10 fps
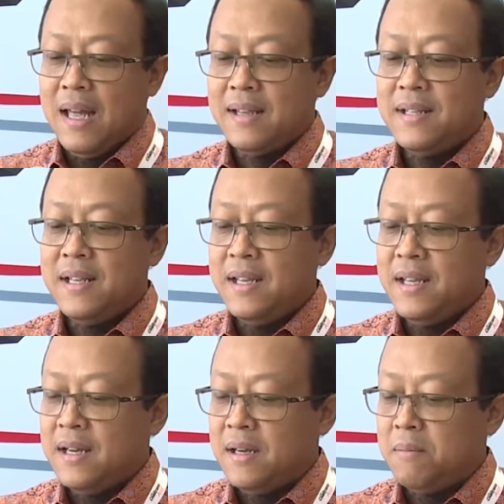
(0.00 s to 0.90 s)
Actually,
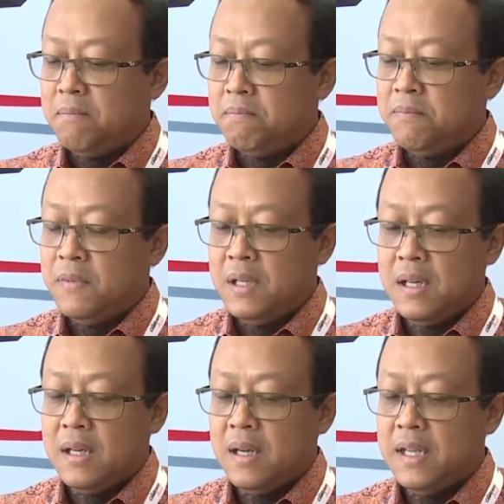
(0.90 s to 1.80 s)

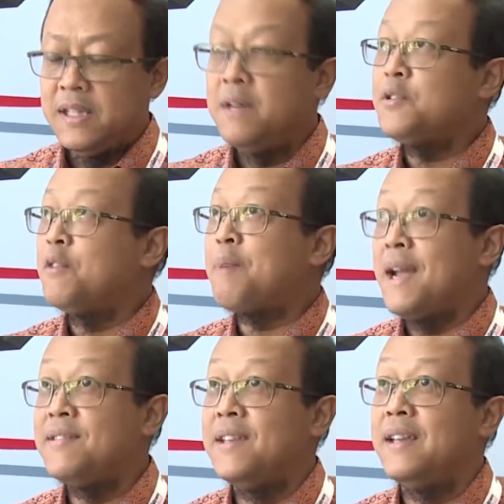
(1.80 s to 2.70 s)
in terms of
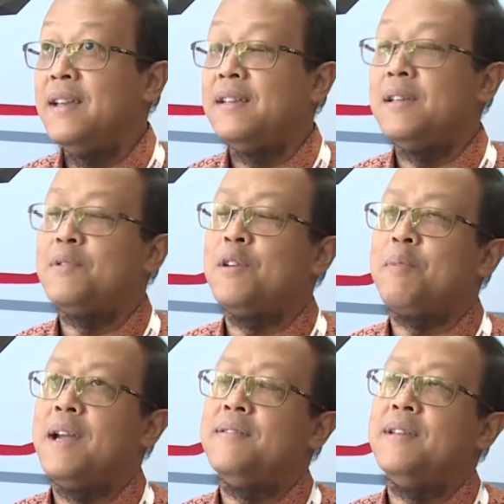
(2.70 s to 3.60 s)

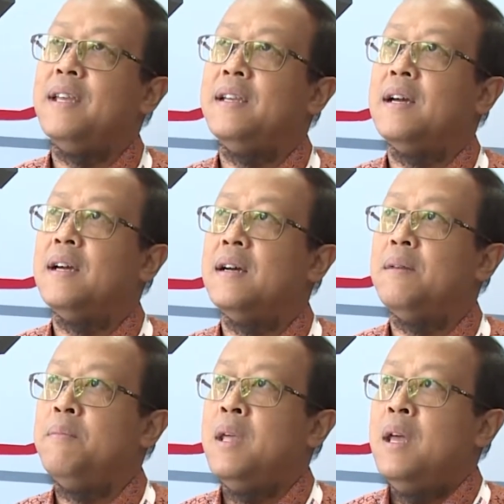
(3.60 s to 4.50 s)
pricing,
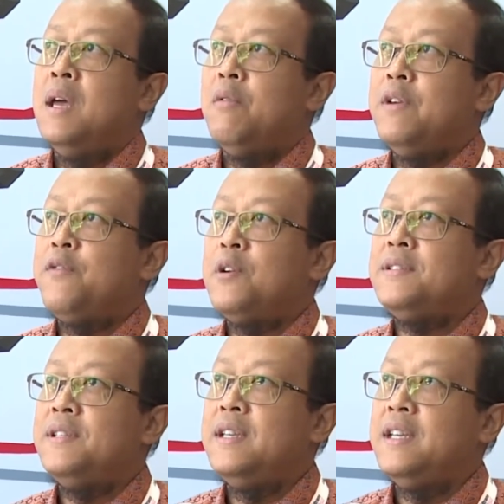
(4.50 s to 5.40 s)
we
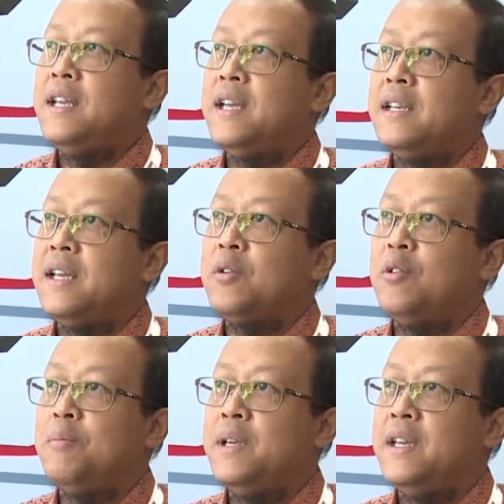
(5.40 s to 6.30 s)
foresee that there
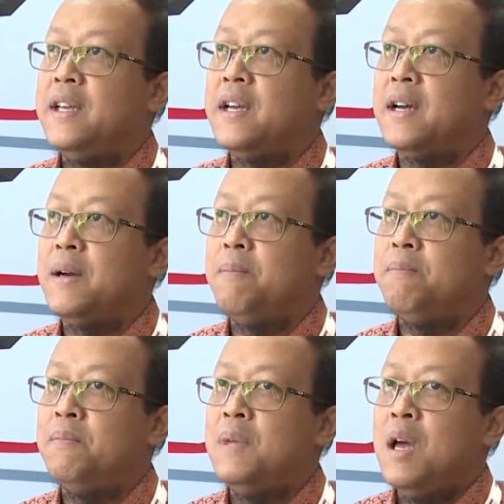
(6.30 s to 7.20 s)
could be
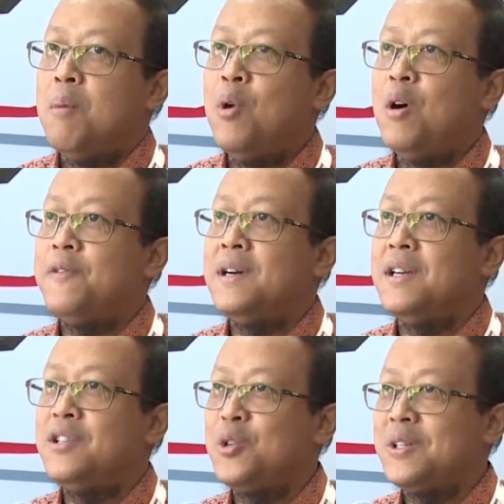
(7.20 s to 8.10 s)
more of
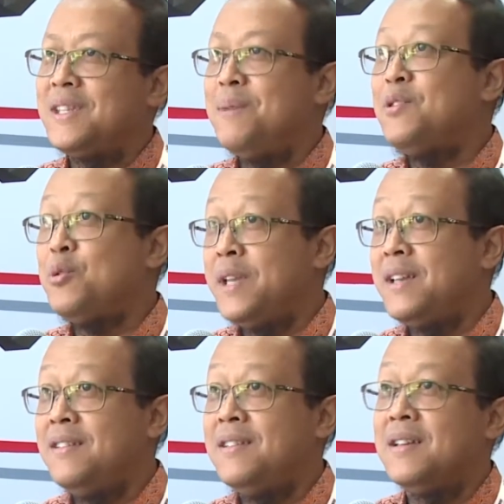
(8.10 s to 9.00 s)
a short-term
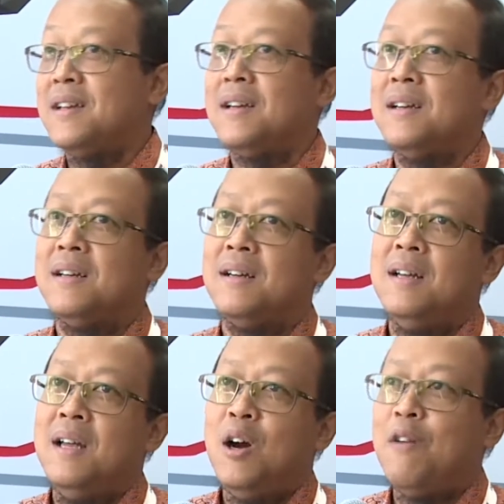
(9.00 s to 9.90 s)
swings
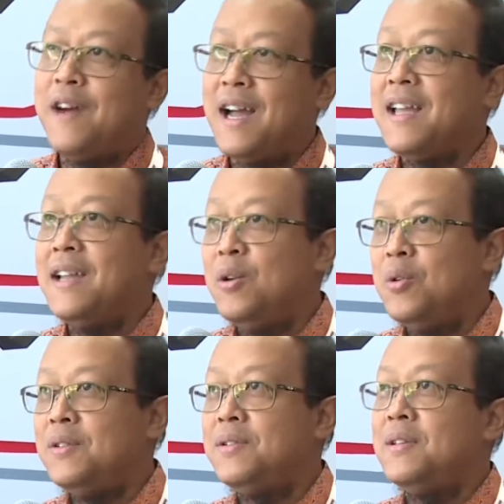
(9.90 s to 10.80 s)
of high and
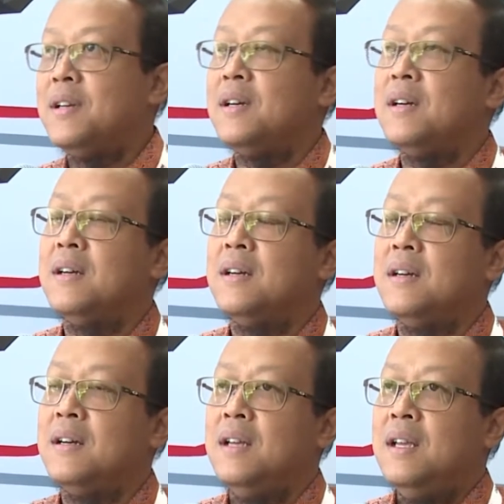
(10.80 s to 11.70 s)
lows
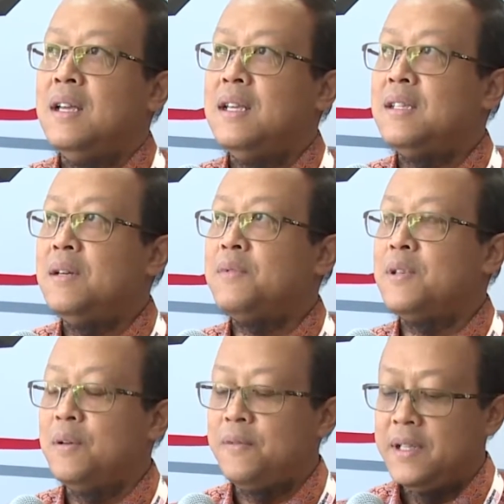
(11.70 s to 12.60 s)
in terms
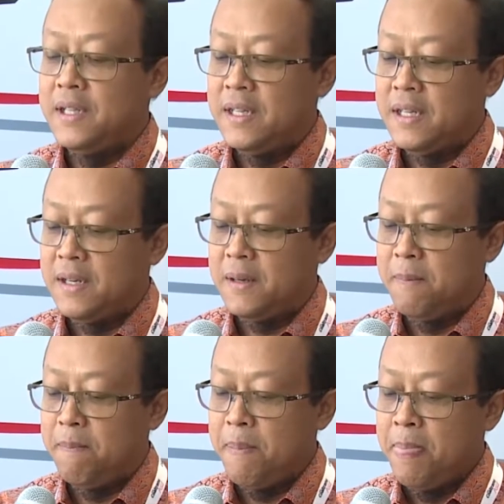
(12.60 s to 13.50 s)
of
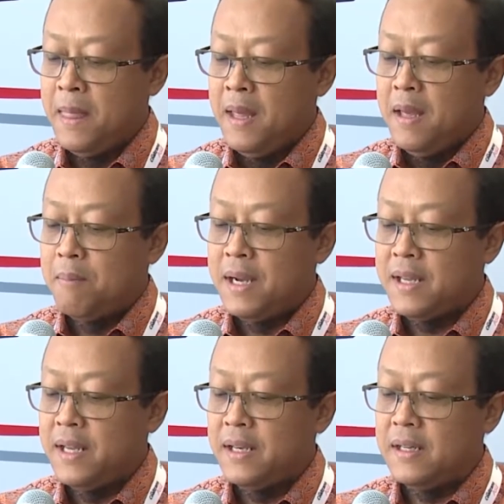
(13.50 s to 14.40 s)
the
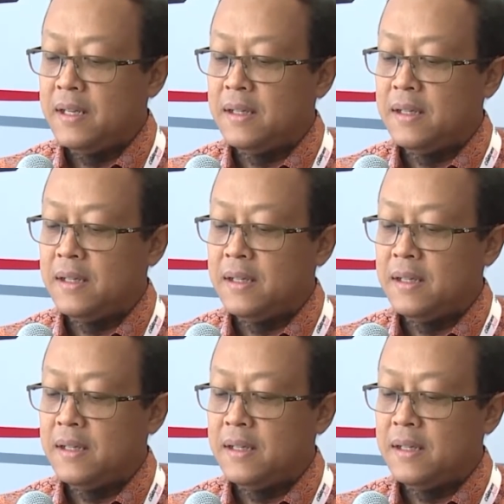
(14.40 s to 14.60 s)
market.